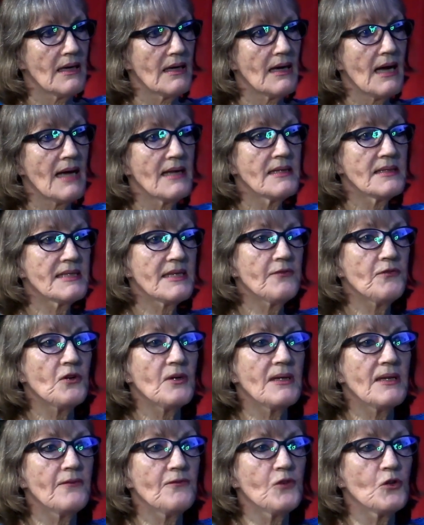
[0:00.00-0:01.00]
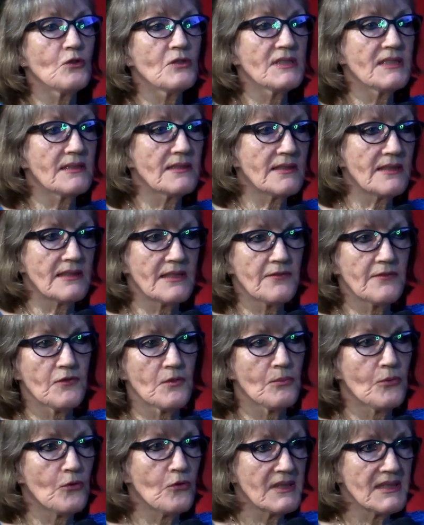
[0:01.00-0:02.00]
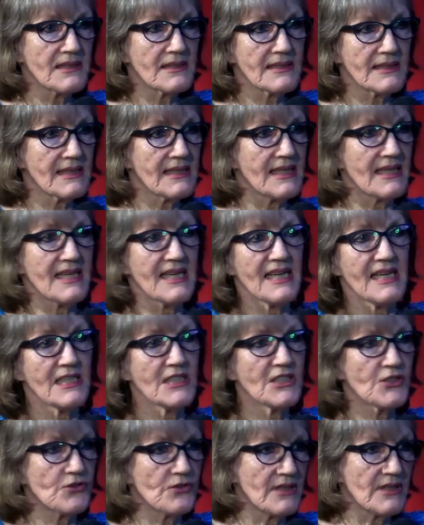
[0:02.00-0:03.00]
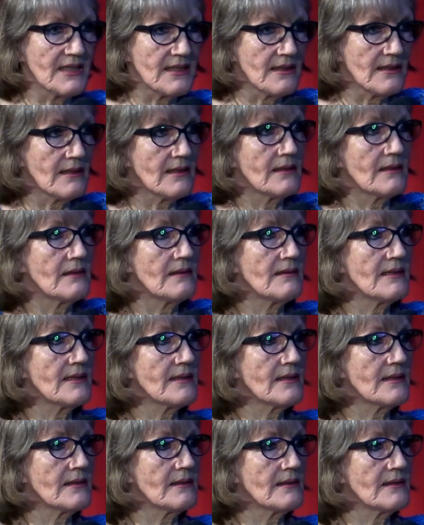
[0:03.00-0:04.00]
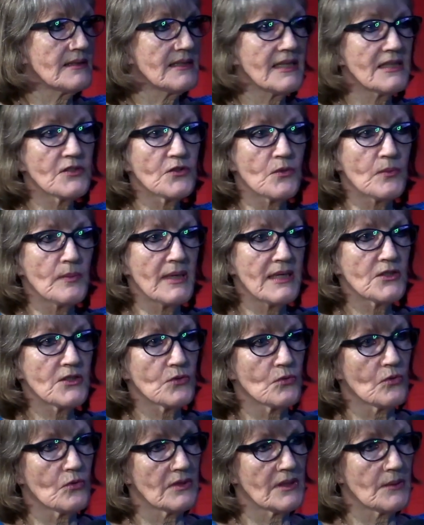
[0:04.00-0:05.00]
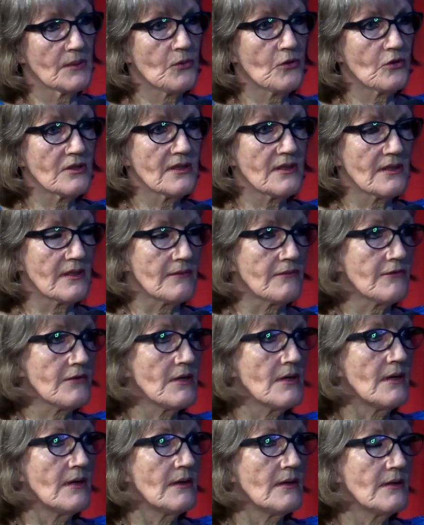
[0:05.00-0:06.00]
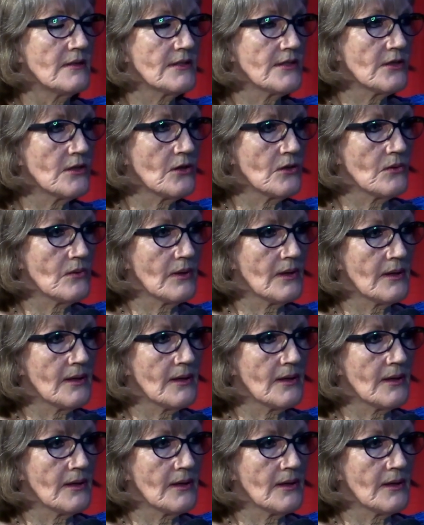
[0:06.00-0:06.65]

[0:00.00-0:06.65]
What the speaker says: And different influences at different points in history are either detrimental or they're positive. So